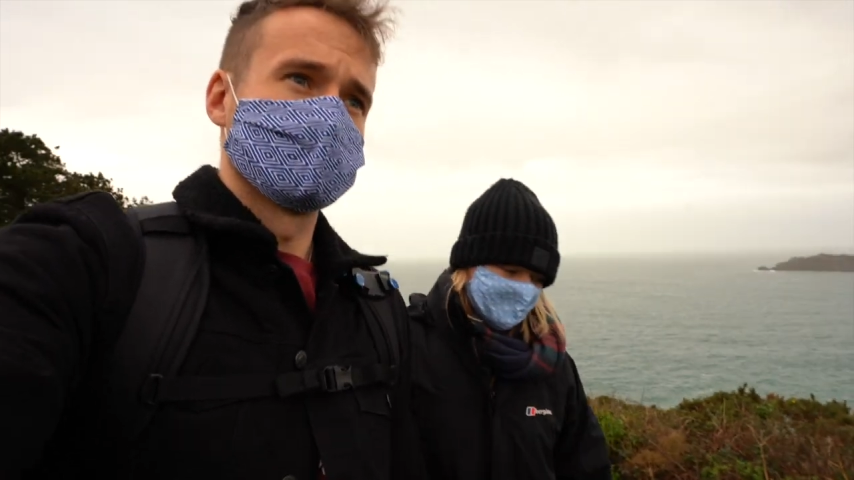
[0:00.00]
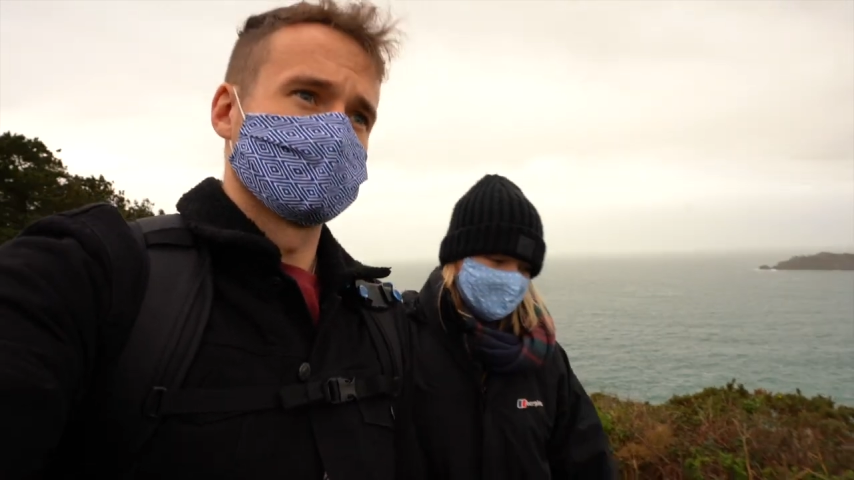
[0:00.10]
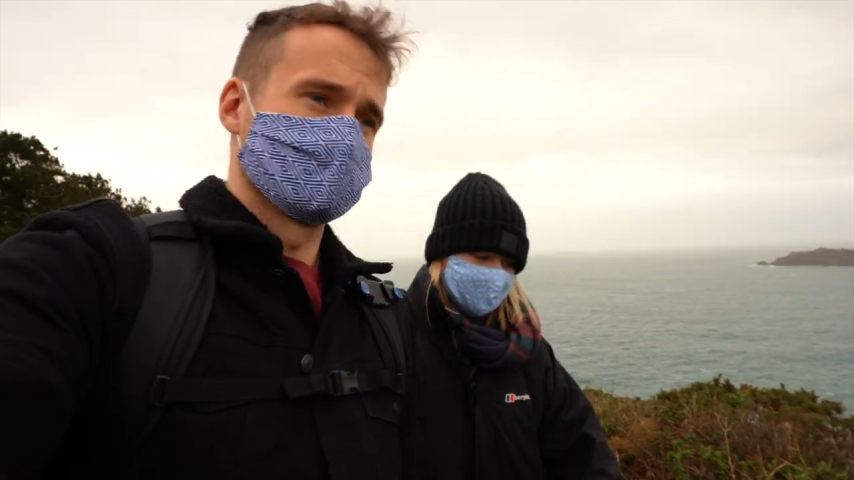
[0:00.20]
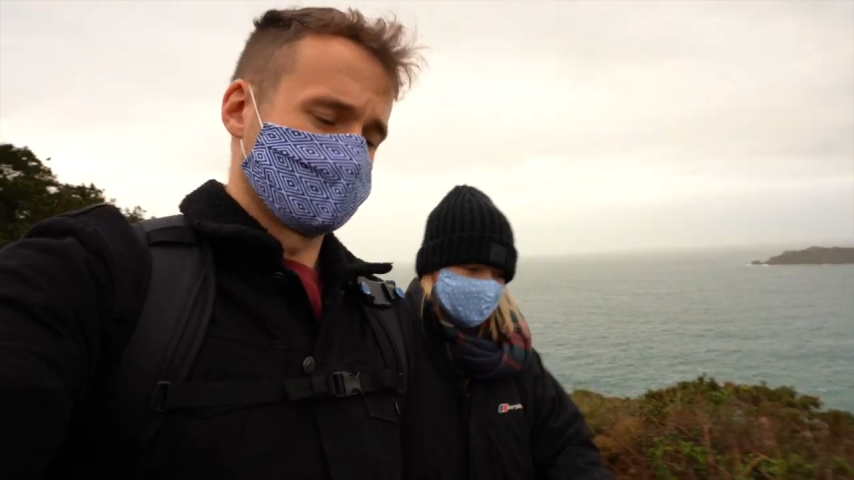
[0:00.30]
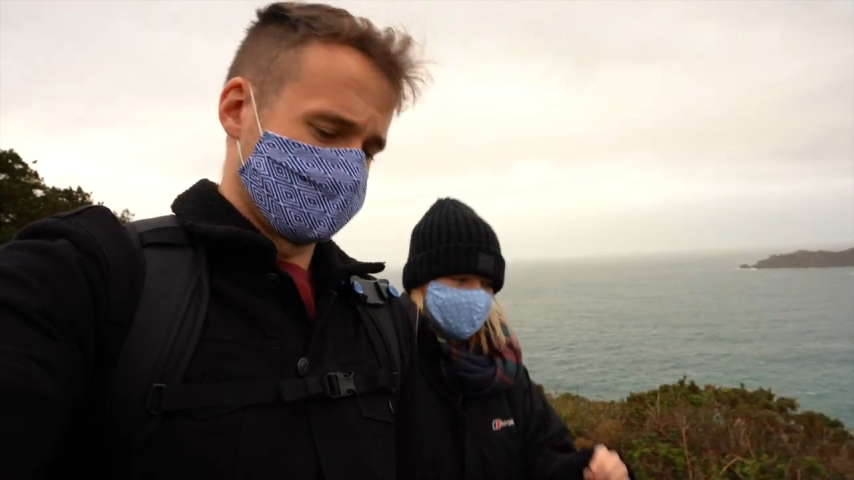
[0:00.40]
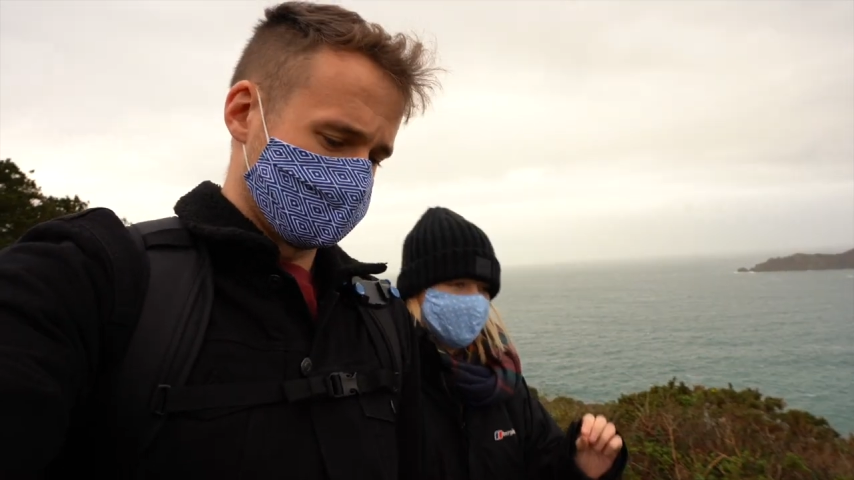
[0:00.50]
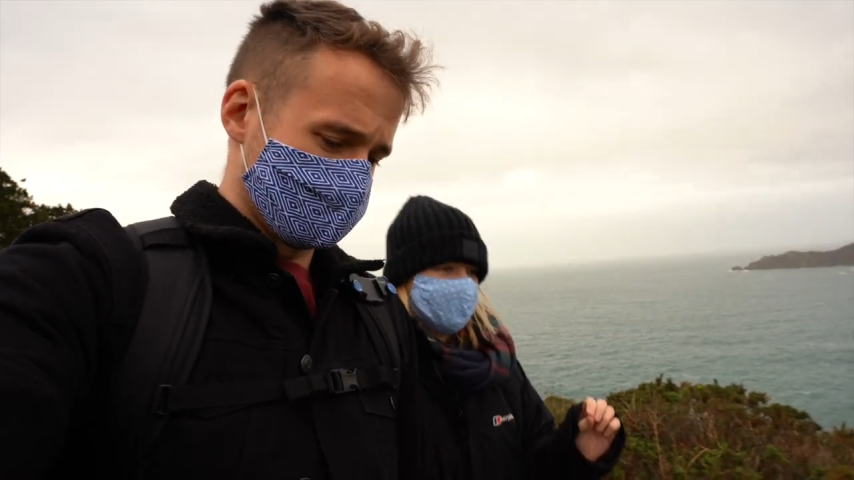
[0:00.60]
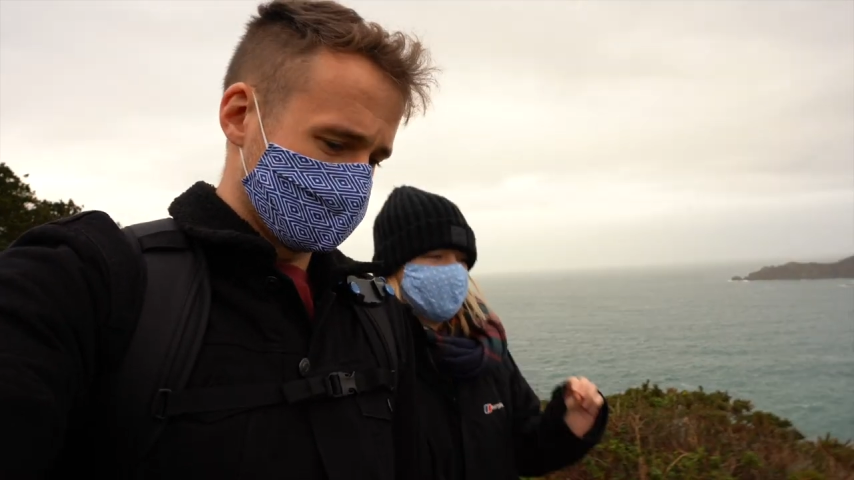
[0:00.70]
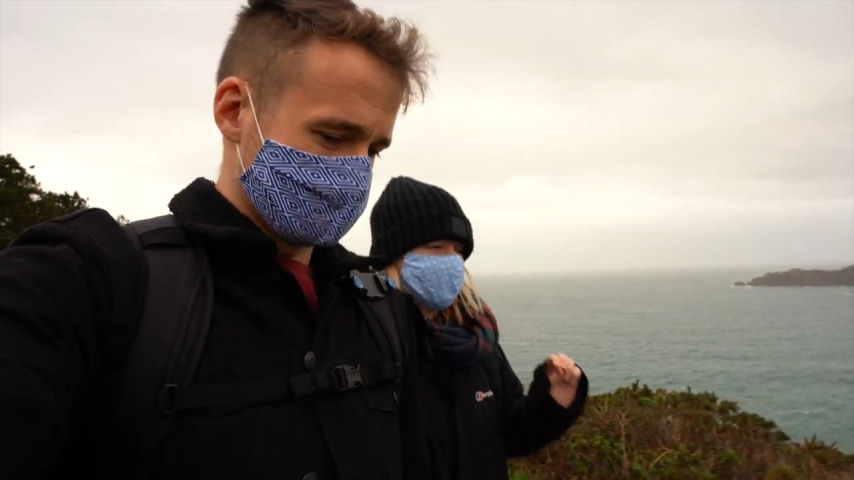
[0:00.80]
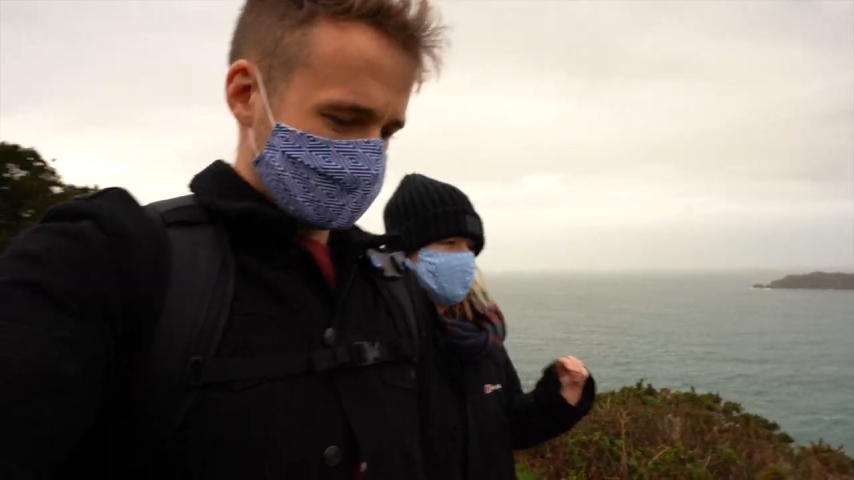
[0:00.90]
We've had
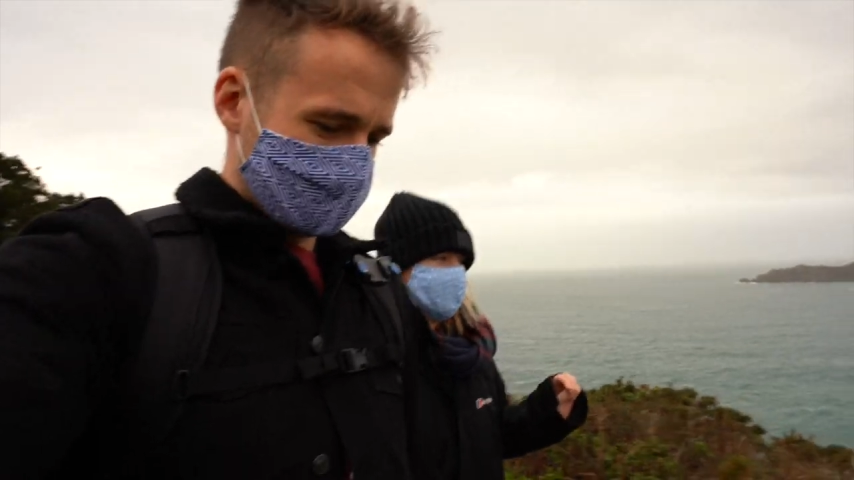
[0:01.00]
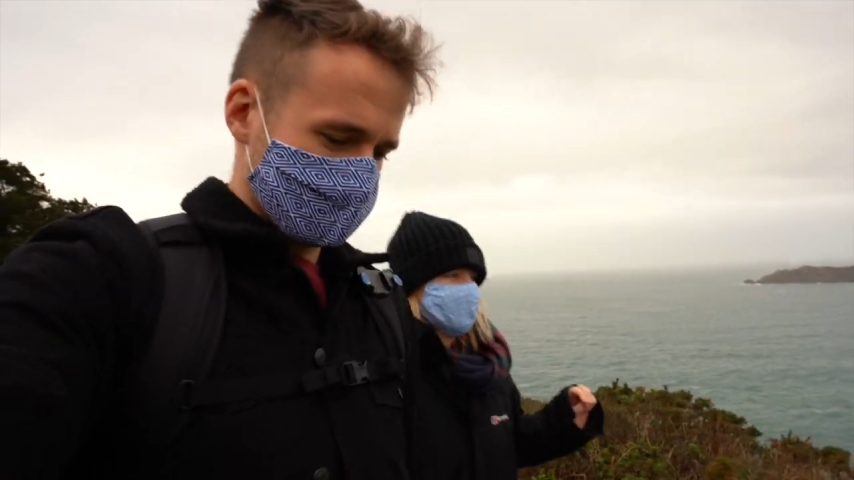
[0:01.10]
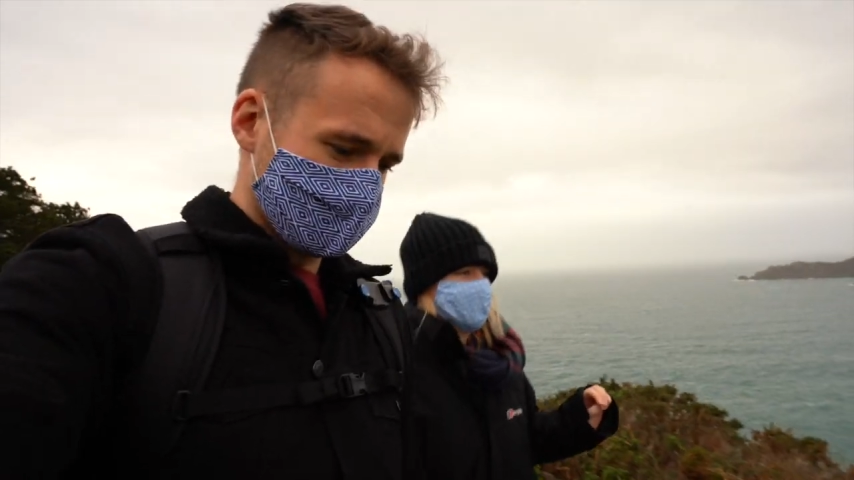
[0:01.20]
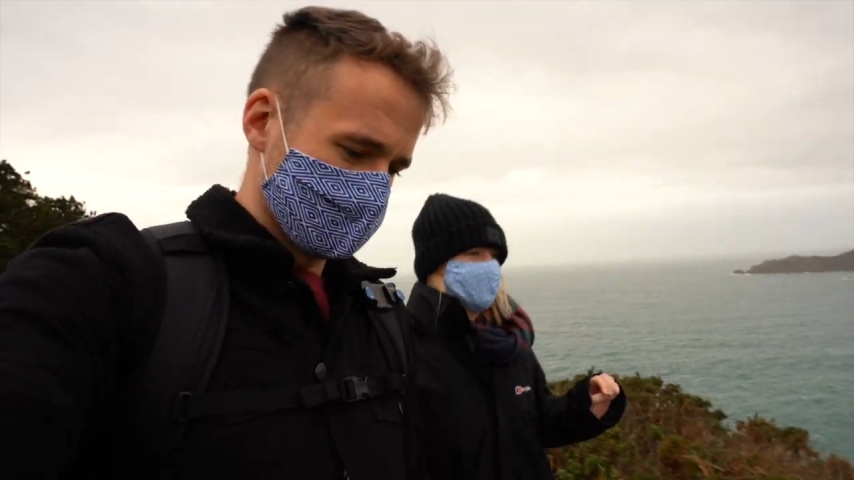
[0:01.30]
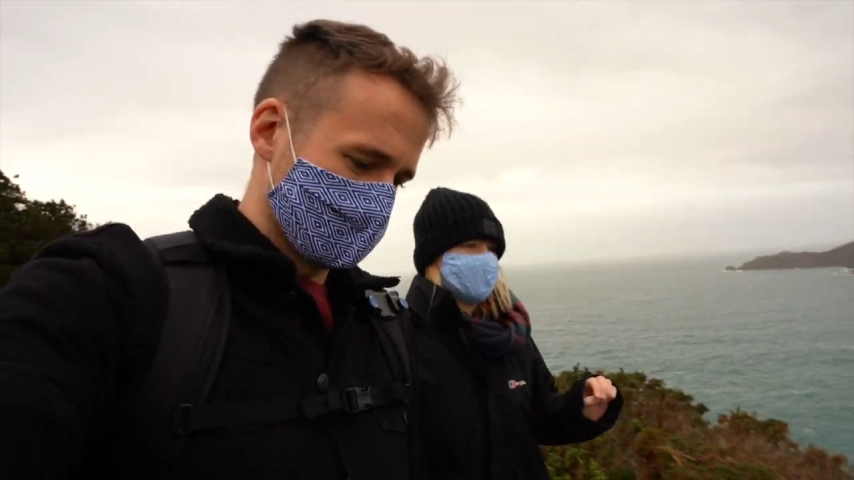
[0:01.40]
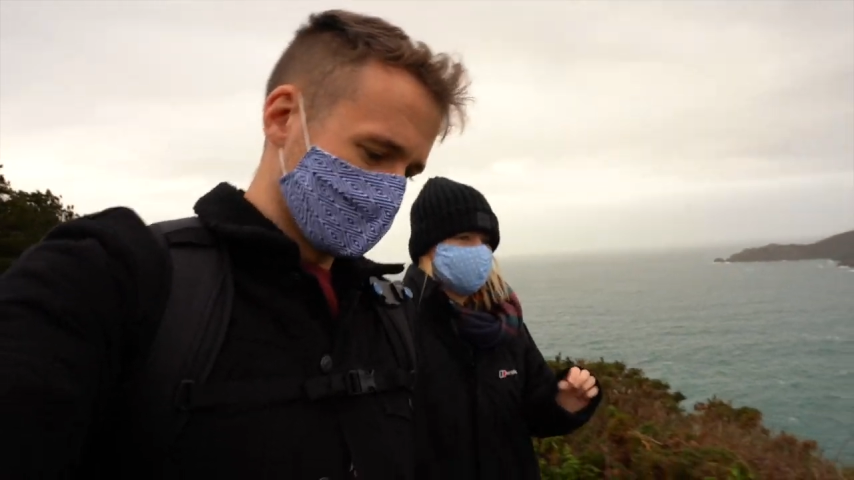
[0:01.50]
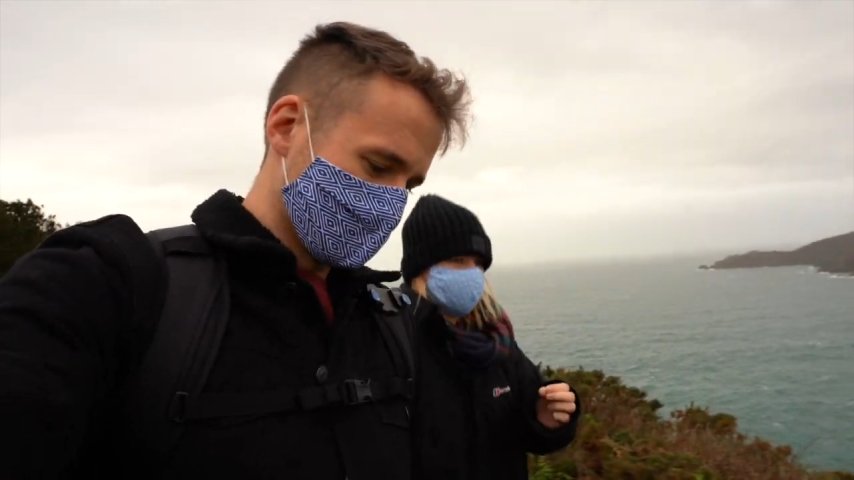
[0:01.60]
quite a few like